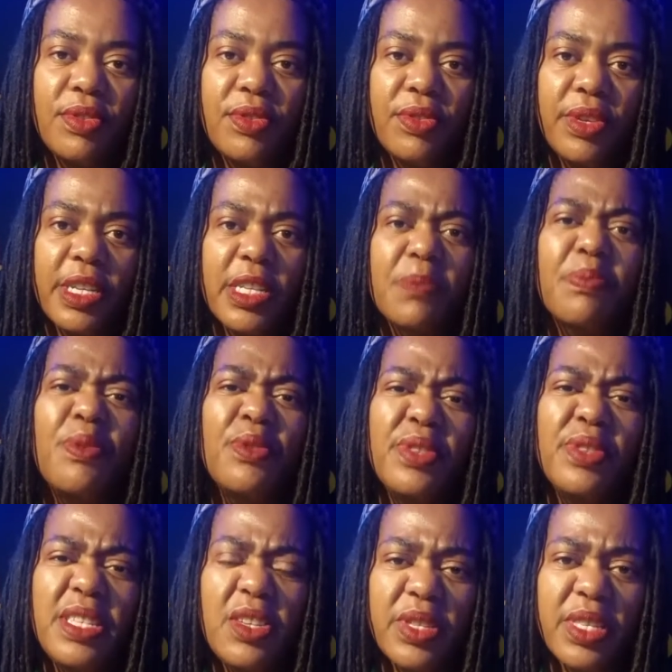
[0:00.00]

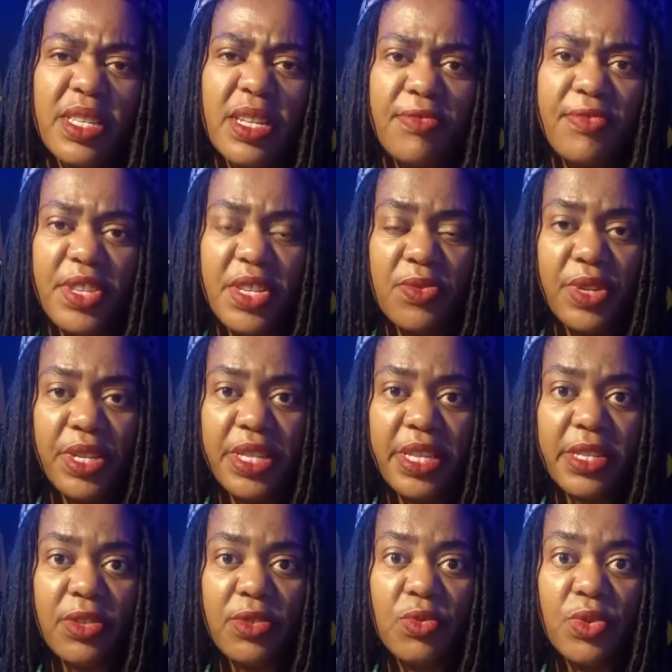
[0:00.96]
exposing yourself in a way
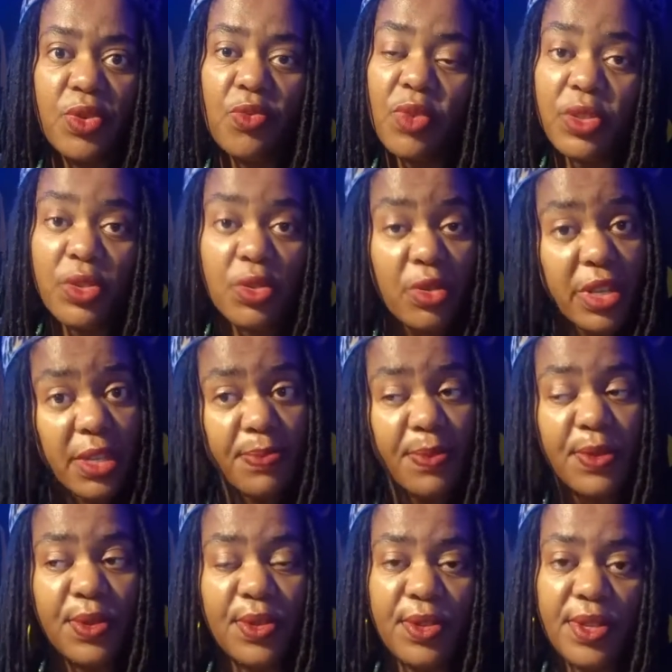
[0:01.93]
that you wouldn't want to
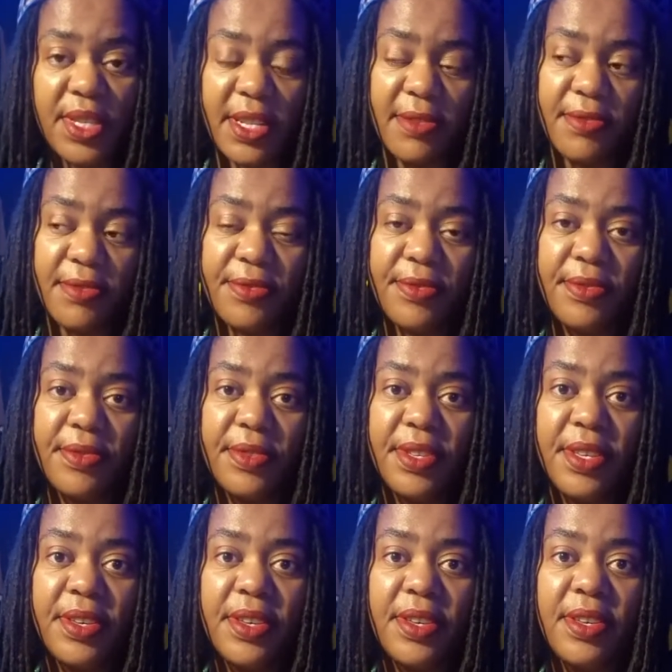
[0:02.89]
expose yourself
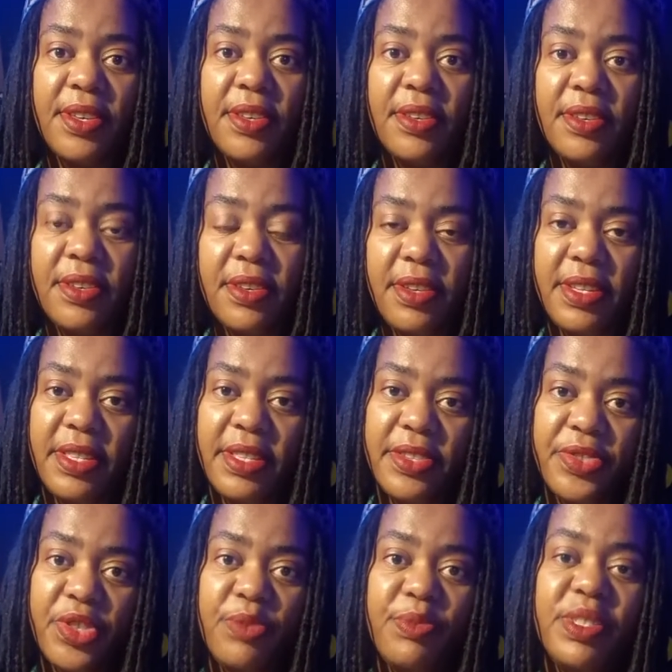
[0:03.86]
in the
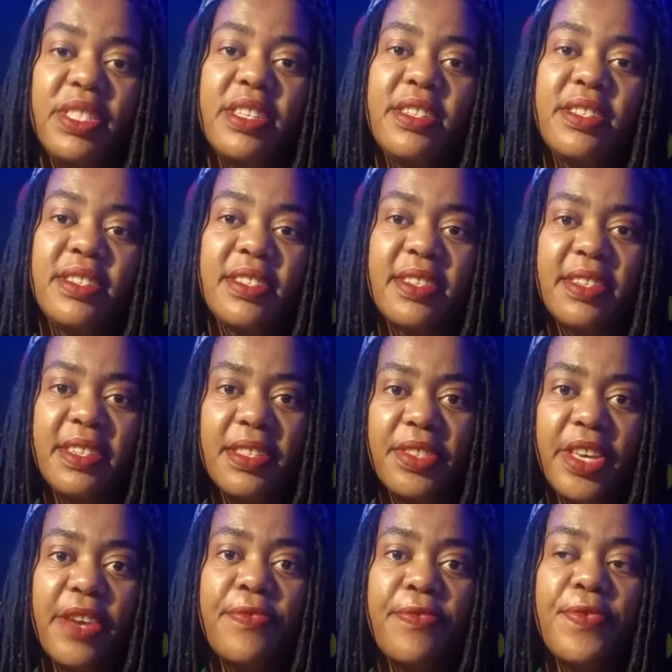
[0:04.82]
dream state.
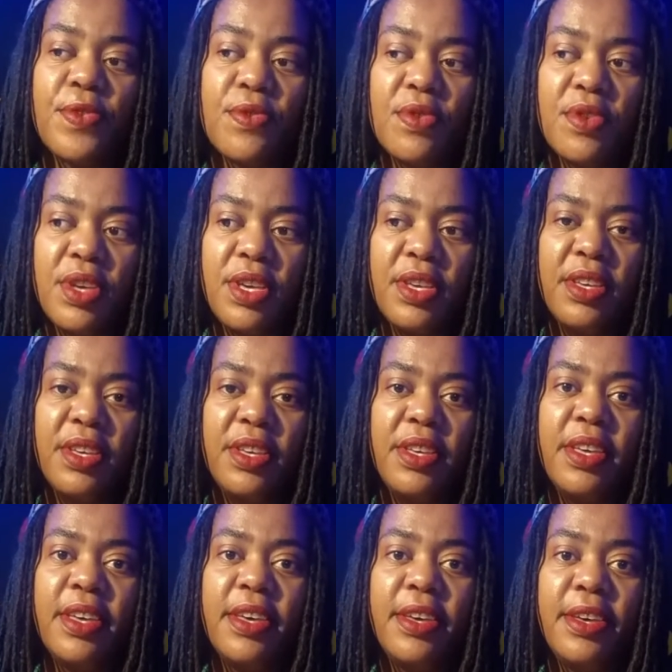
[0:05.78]
Therefore,
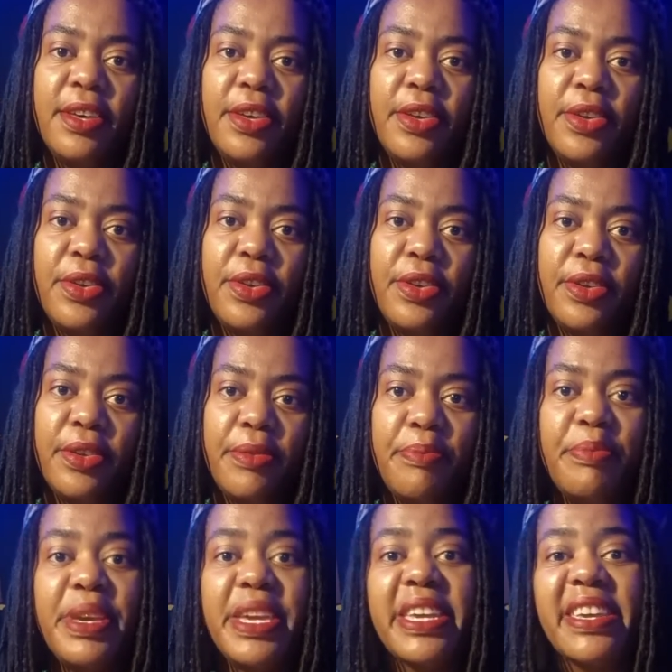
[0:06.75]

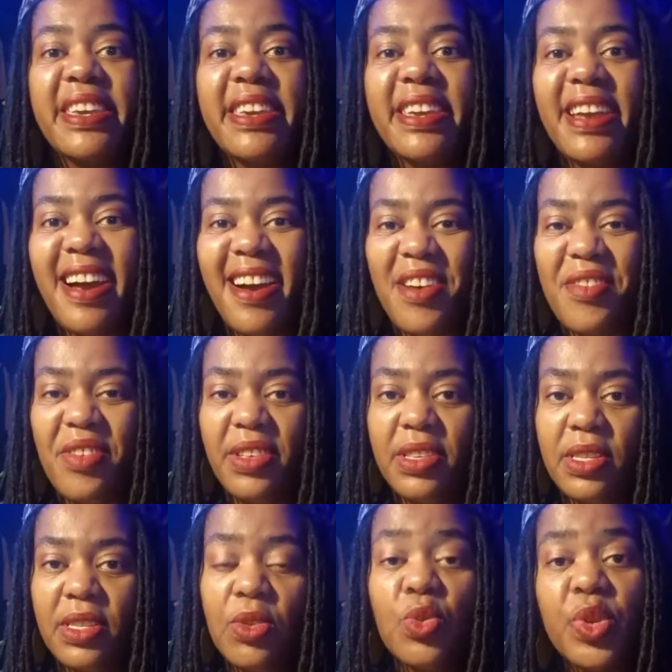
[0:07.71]
making
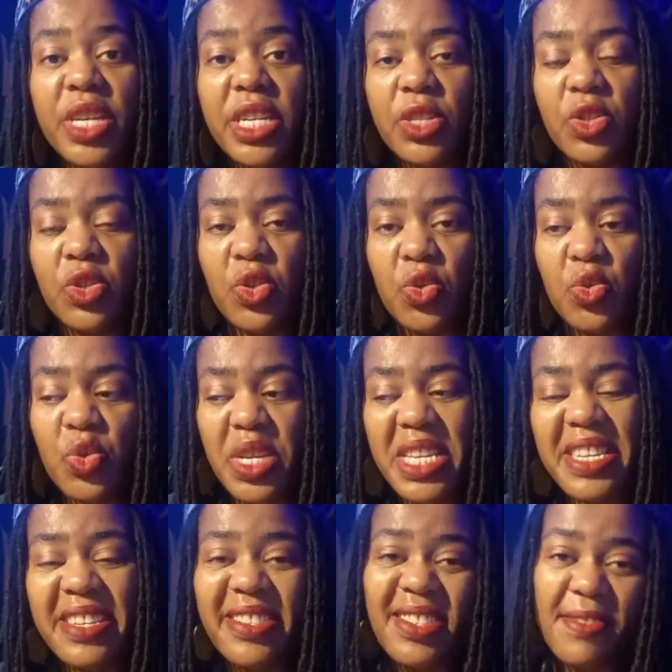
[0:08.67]
others look at you in
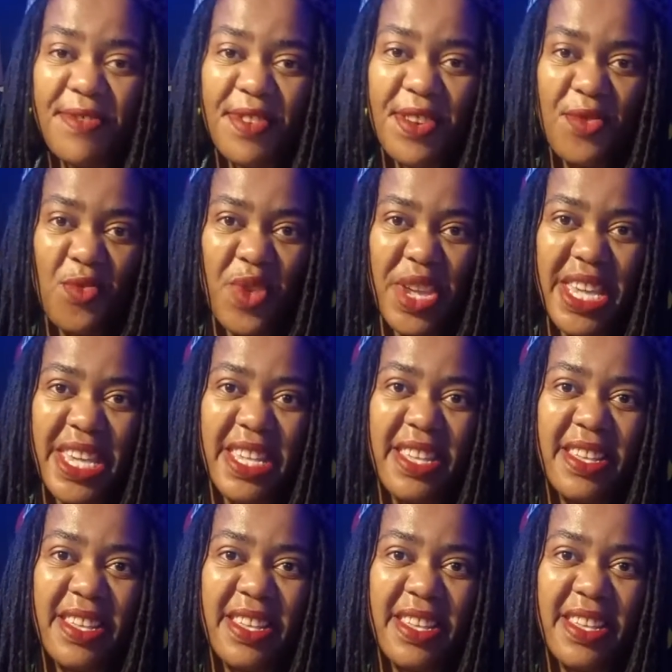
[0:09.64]
a different way.